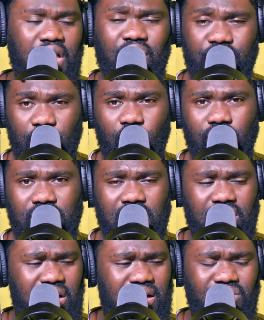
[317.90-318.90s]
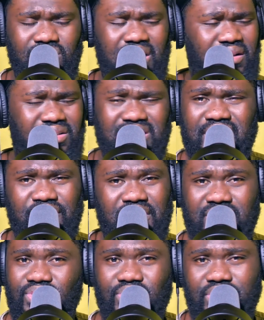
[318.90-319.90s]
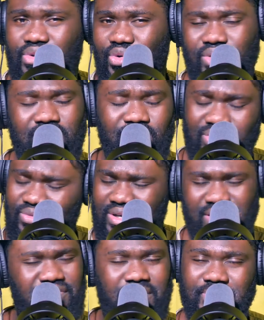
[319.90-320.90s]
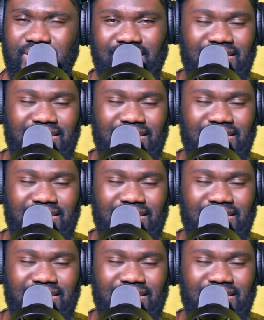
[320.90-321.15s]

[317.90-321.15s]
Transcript: recorder. I don't know, interface or recorder, whatever, man.